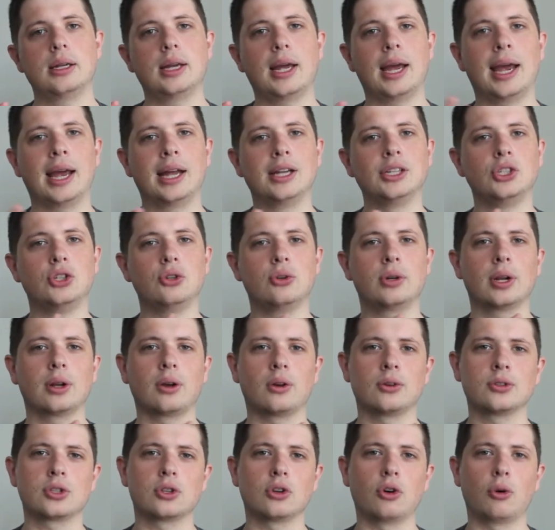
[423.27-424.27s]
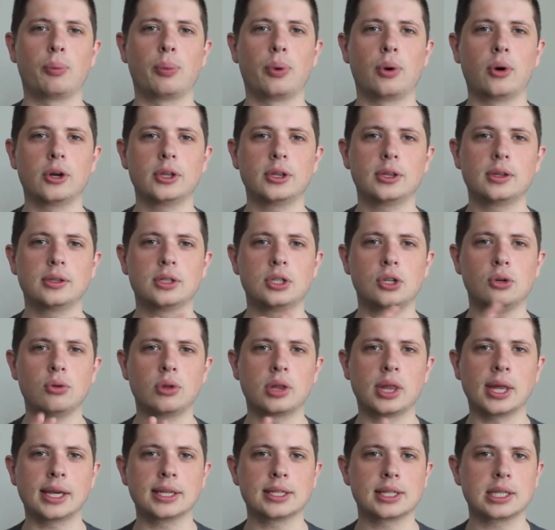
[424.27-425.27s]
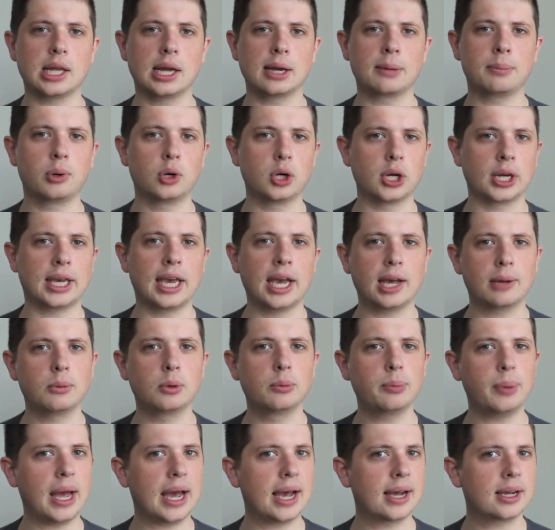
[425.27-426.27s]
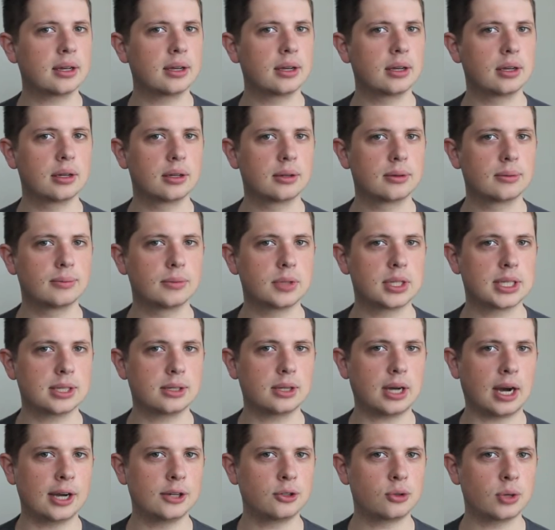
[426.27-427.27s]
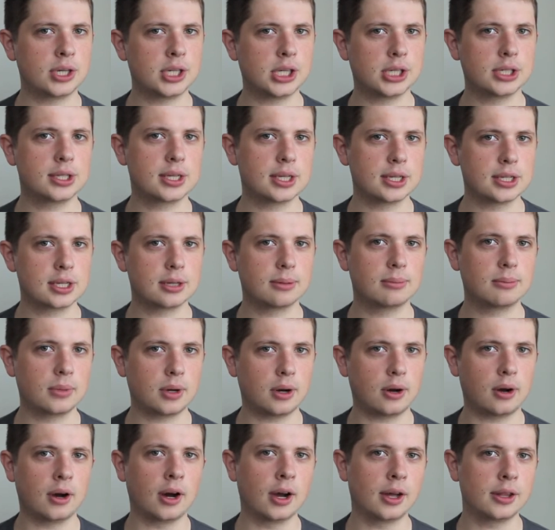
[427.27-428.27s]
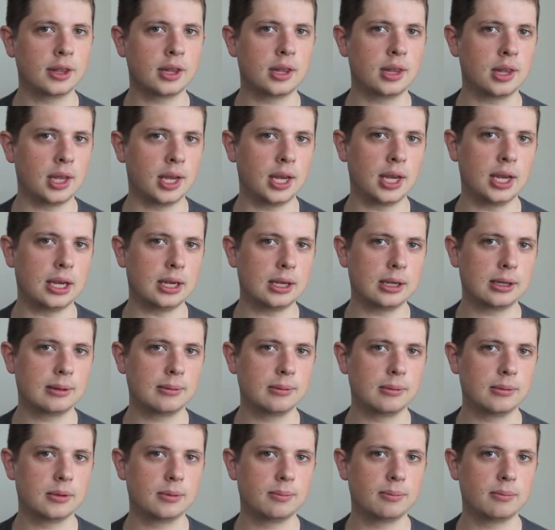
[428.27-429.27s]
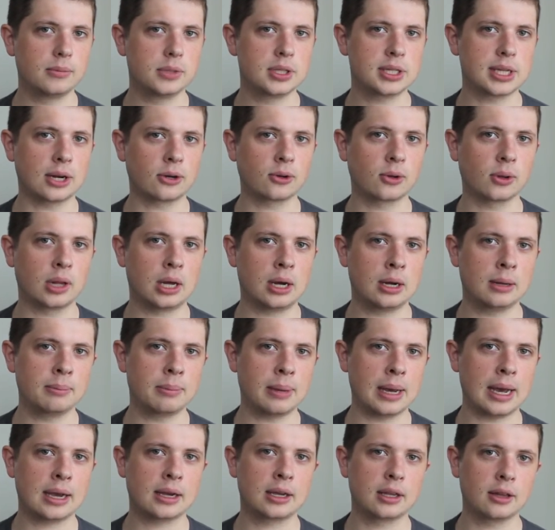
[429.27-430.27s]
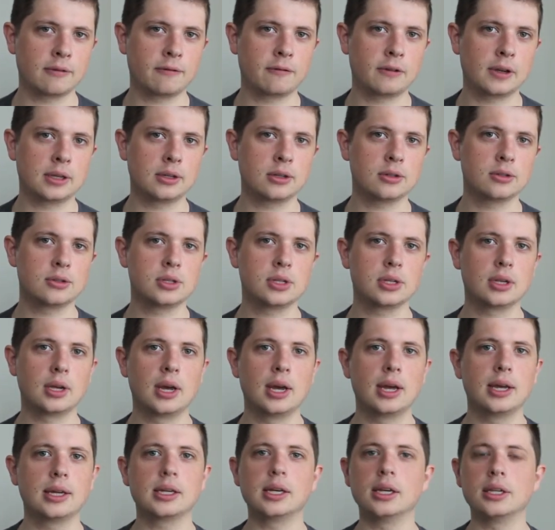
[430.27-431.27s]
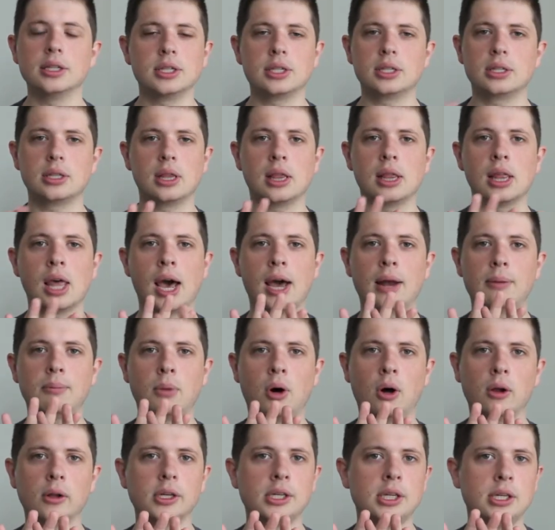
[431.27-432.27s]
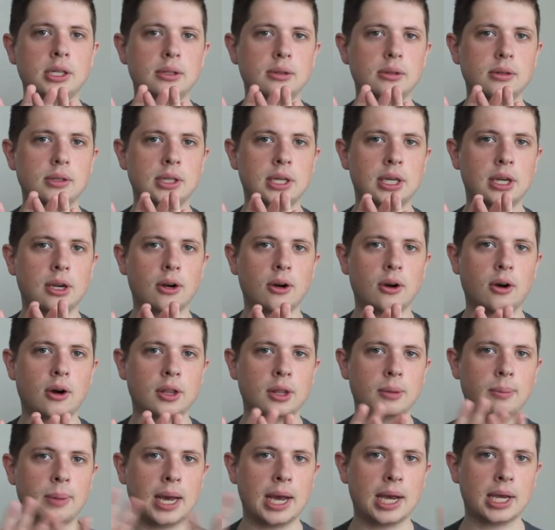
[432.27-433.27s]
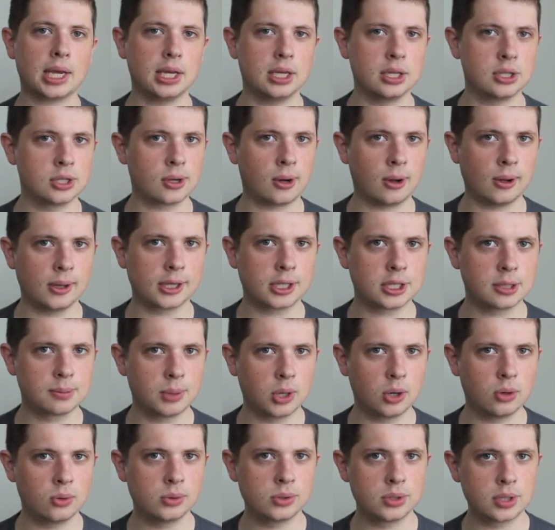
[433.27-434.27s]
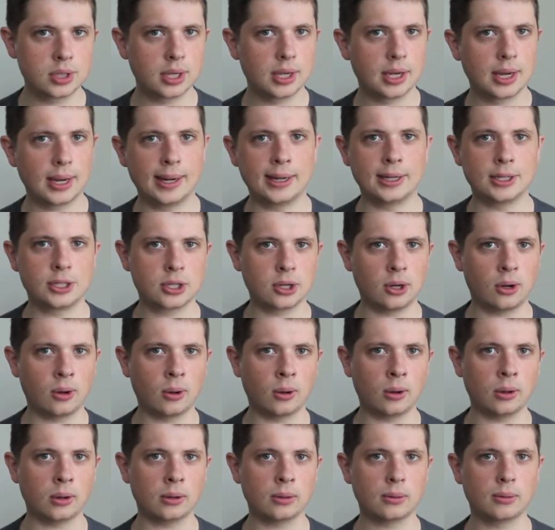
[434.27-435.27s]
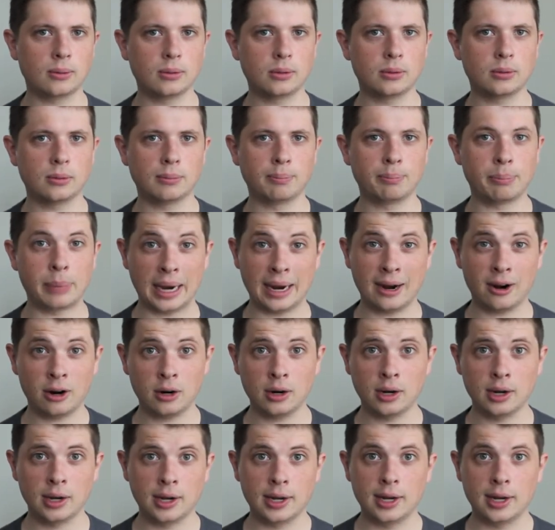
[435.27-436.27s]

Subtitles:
And you can also do things like put a Camelback hydration system on the center line back of the figures, because that Molly gear on the back is all exposed and it's all bare.